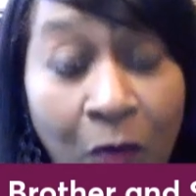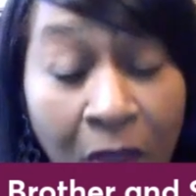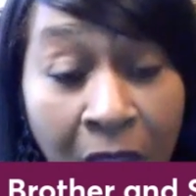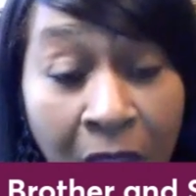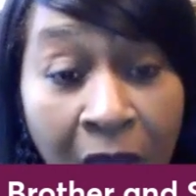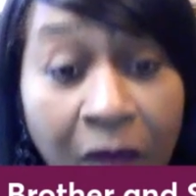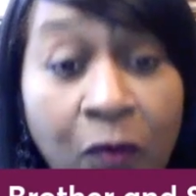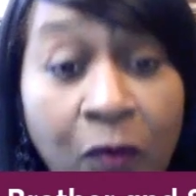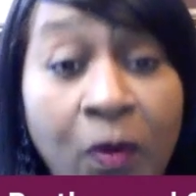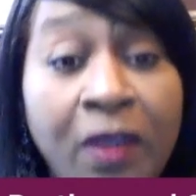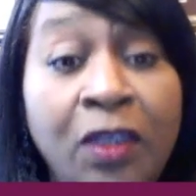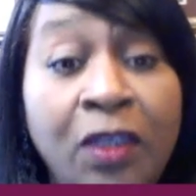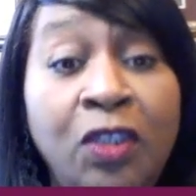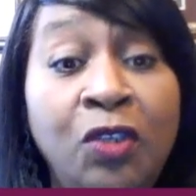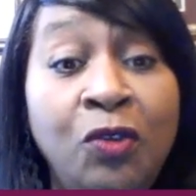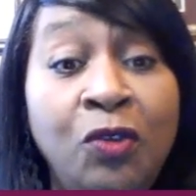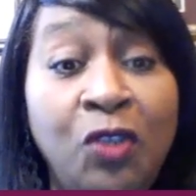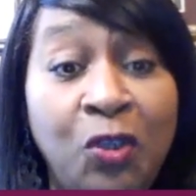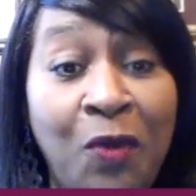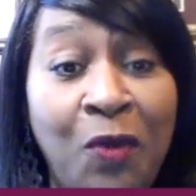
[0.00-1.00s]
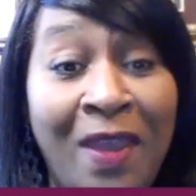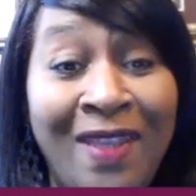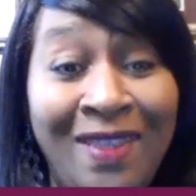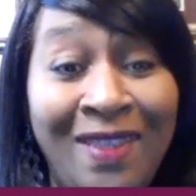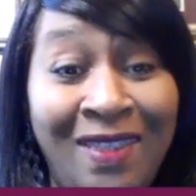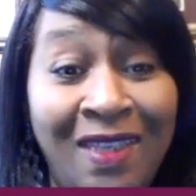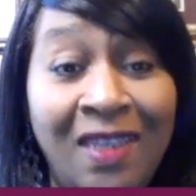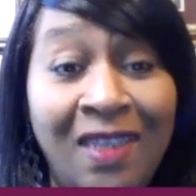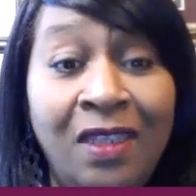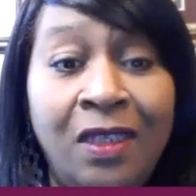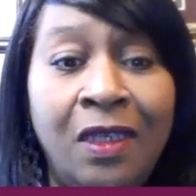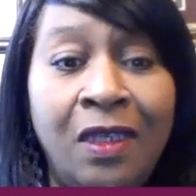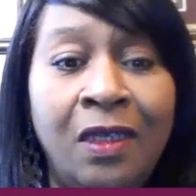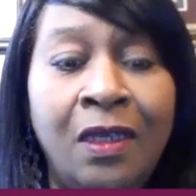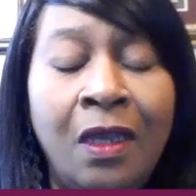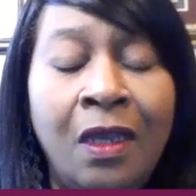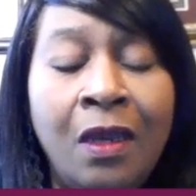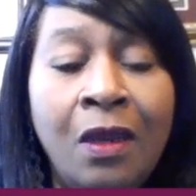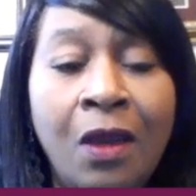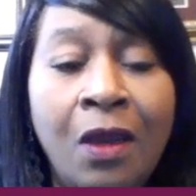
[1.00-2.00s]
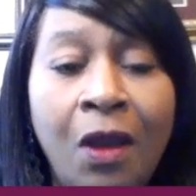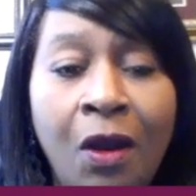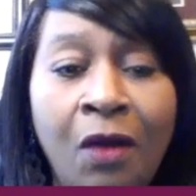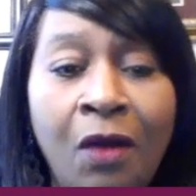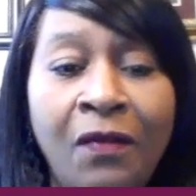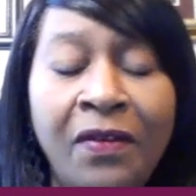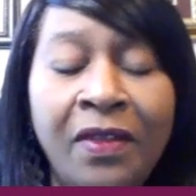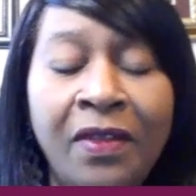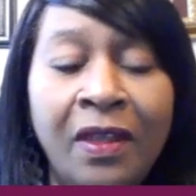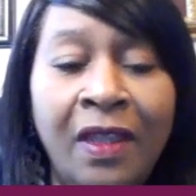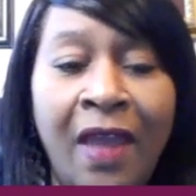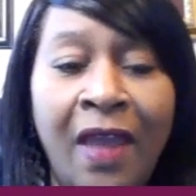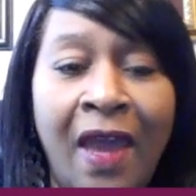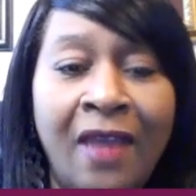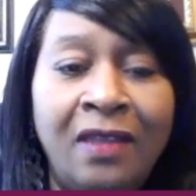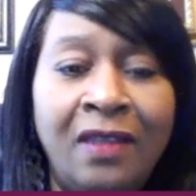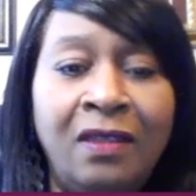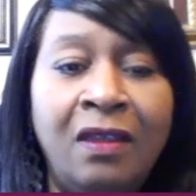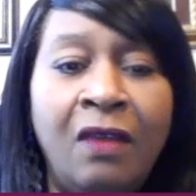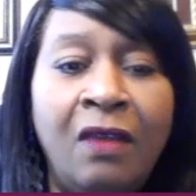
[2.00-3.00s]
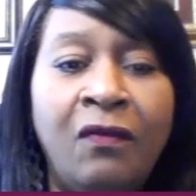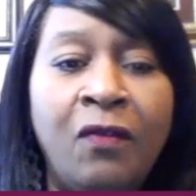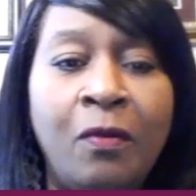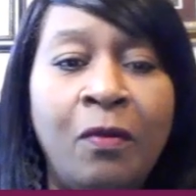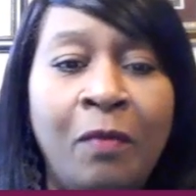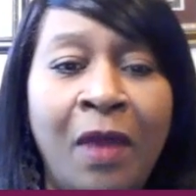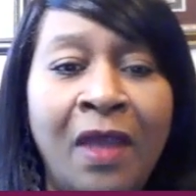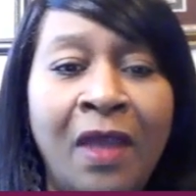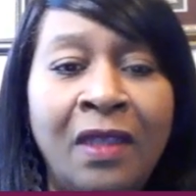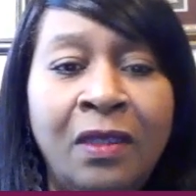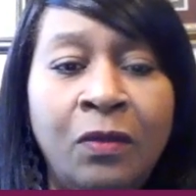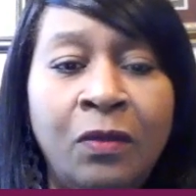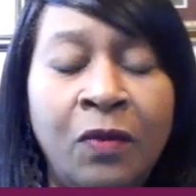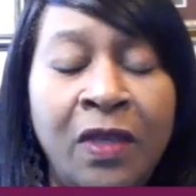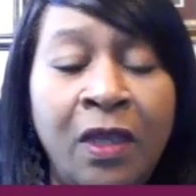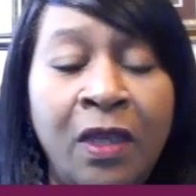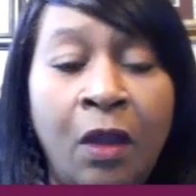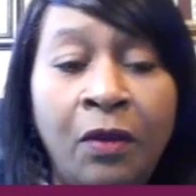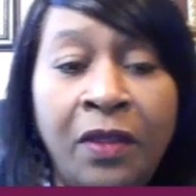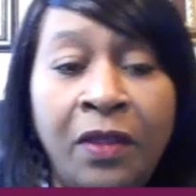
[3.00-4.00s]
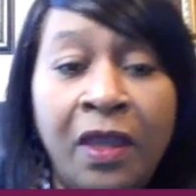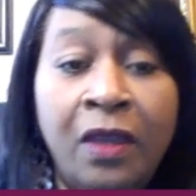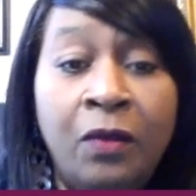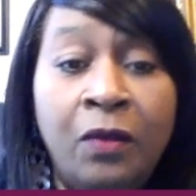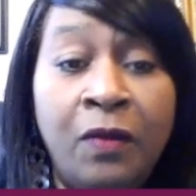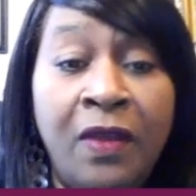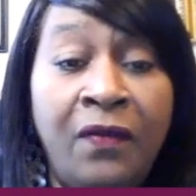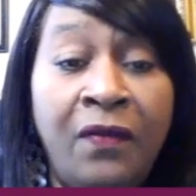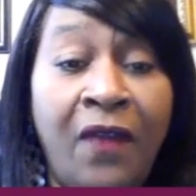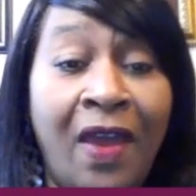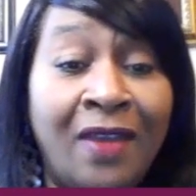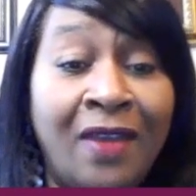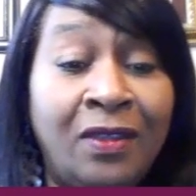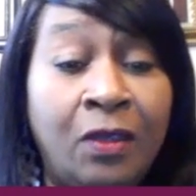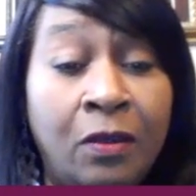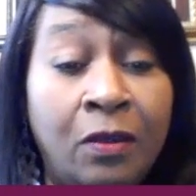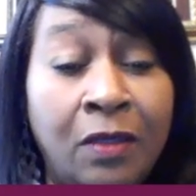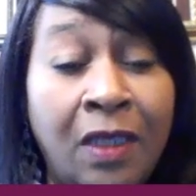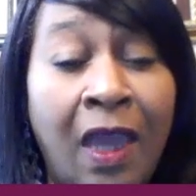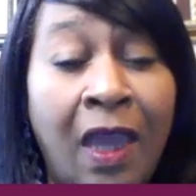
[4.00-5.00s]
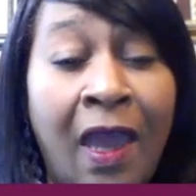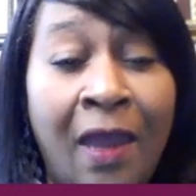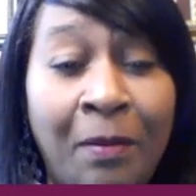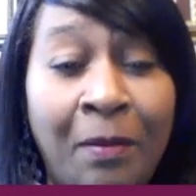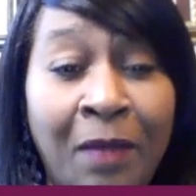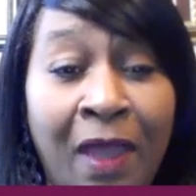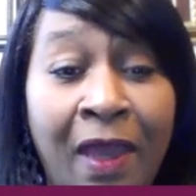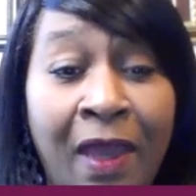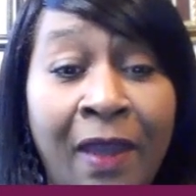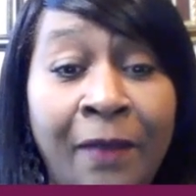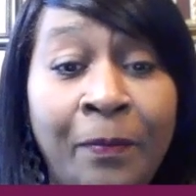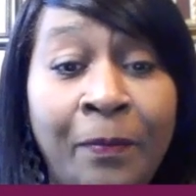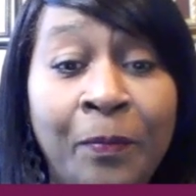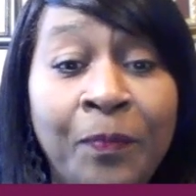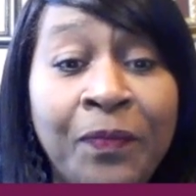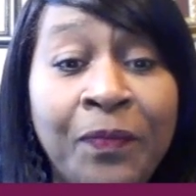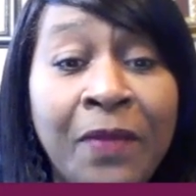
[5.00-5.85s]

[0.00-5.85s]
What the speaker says: loved ones to transition over the last several months. We know that grief has no timeline.